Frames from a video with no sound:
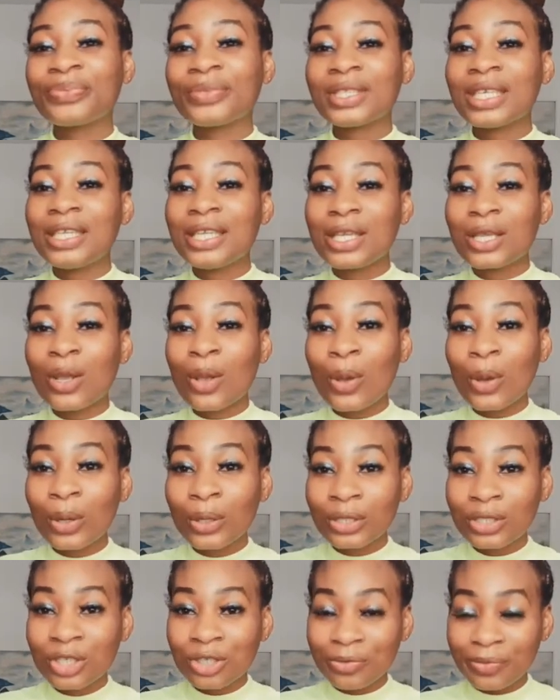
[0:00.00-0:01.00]
in the
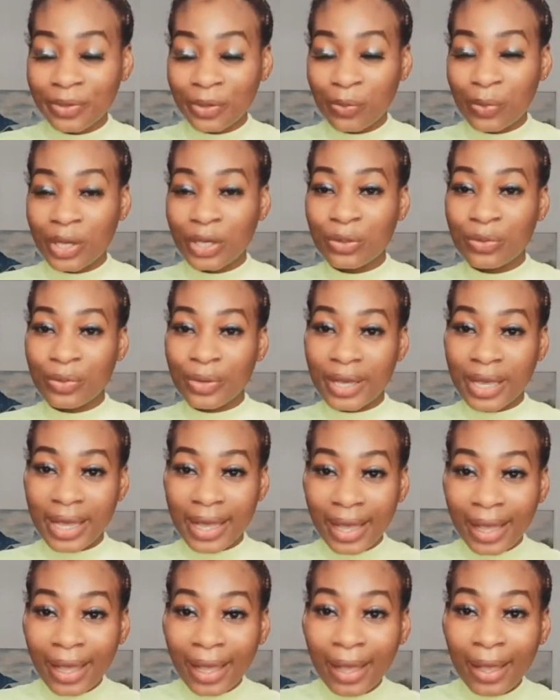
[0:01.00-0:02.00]
country where you
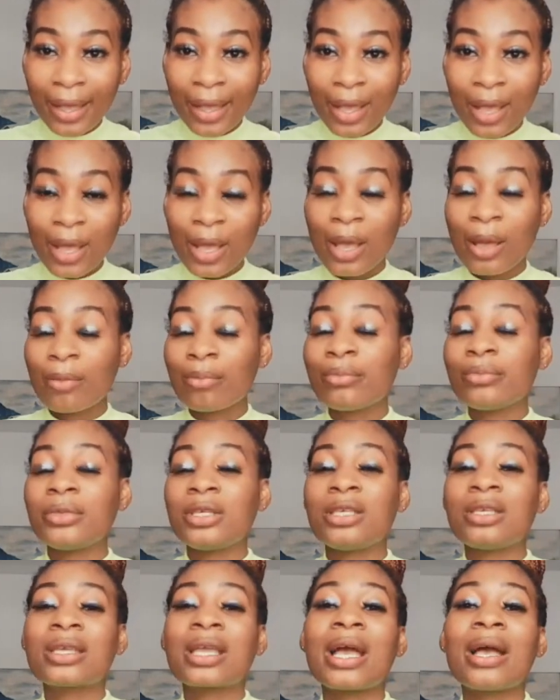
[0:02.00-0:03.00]
are
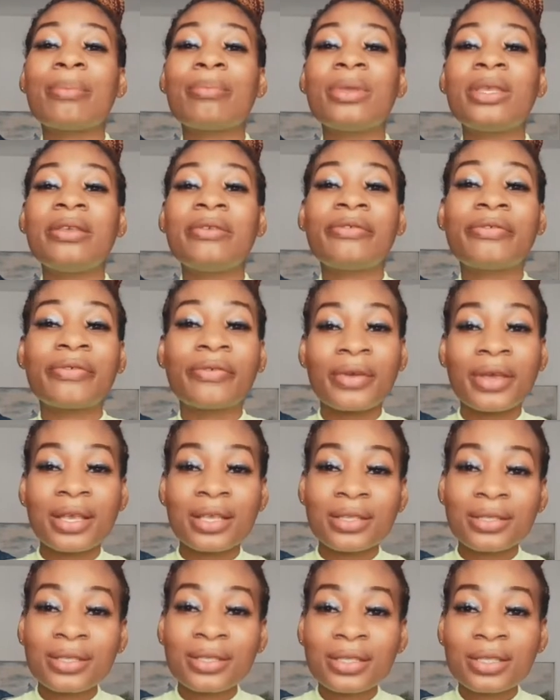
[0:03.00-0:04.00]
you can be in
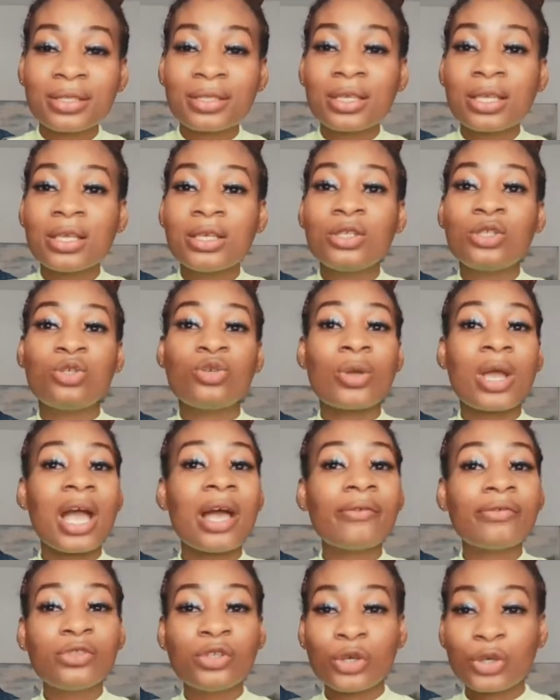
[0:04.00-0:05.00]
france you
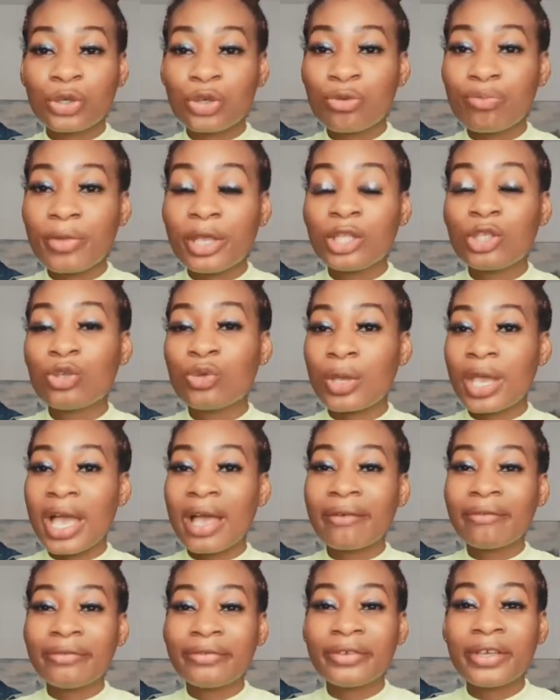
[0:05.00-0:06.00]
have documents you
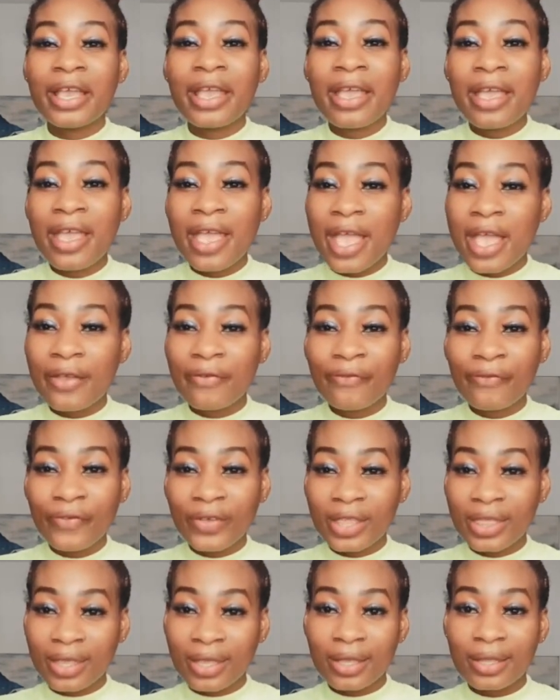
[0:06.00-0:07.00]
have
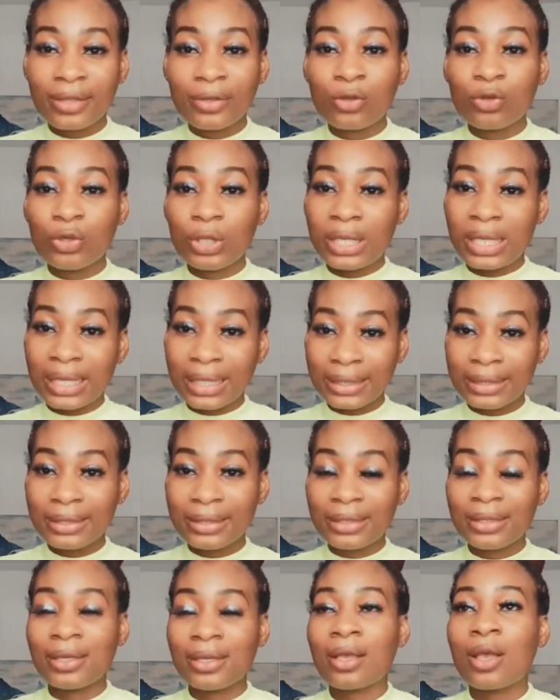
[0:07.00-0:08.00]
everything you need
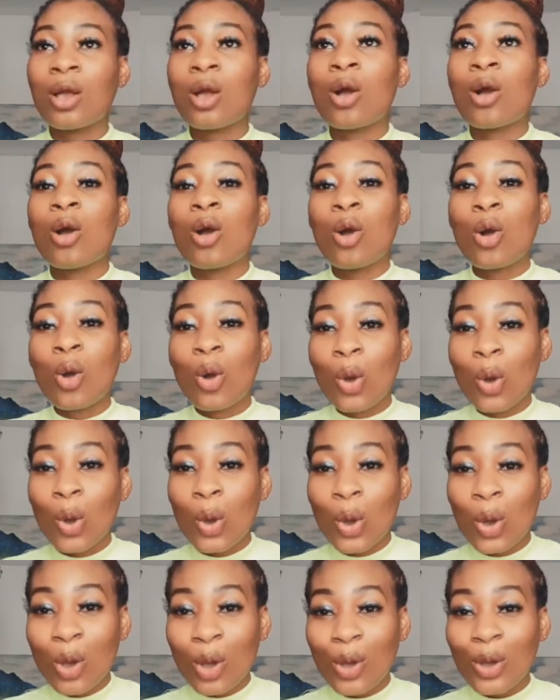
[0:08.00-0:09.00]

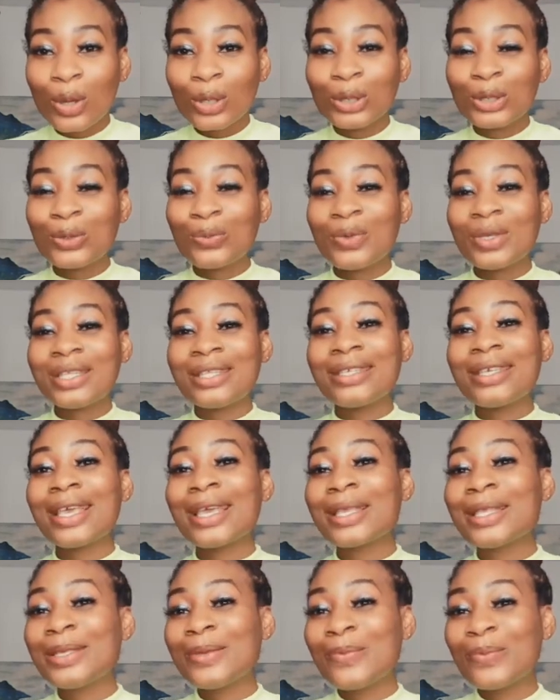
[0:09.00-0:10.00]
or you will
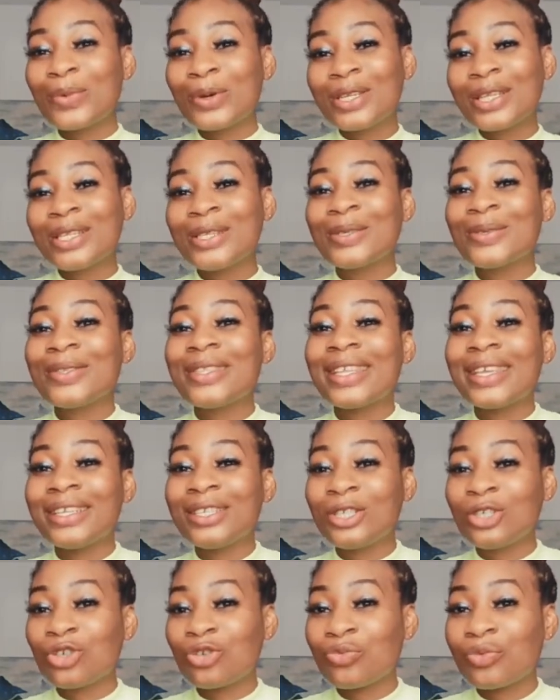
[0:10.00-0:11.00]
take the money to
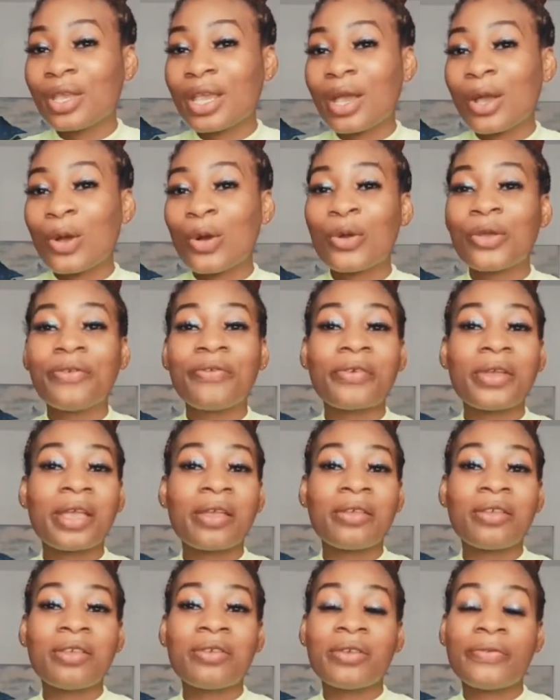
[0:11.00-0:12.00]
Nigeria or if, I,
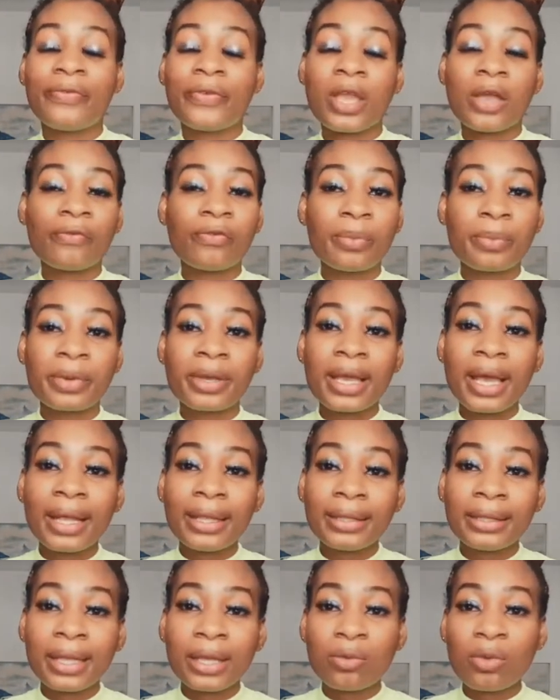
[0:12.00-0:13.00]
if you are from
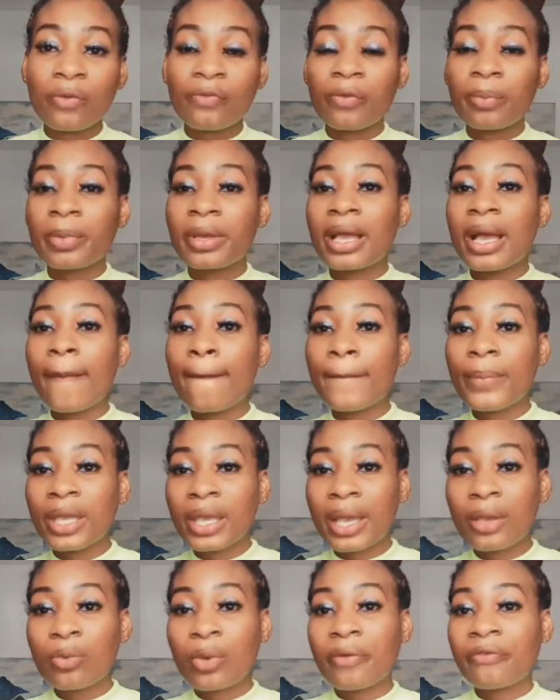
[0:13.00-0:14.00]
Ghana, you are from
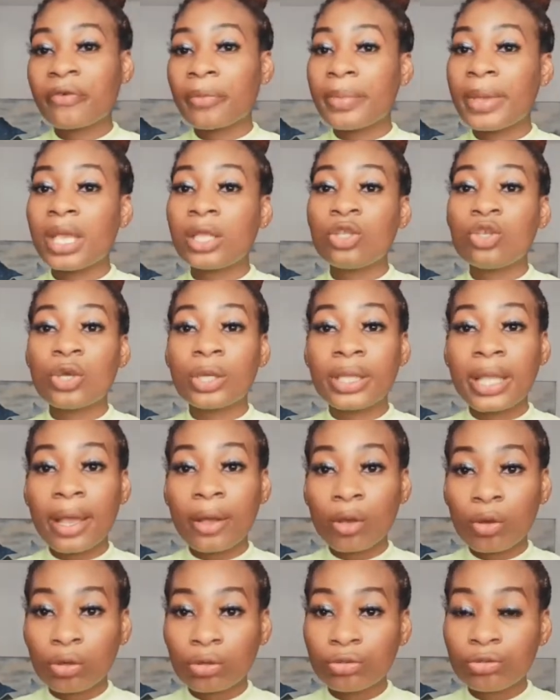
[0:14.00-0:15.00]
Gambia, you are from any
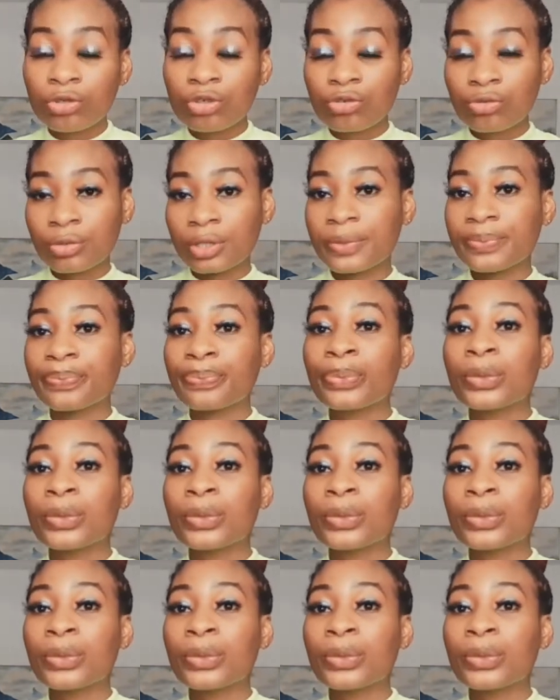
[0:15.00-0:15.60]
other country.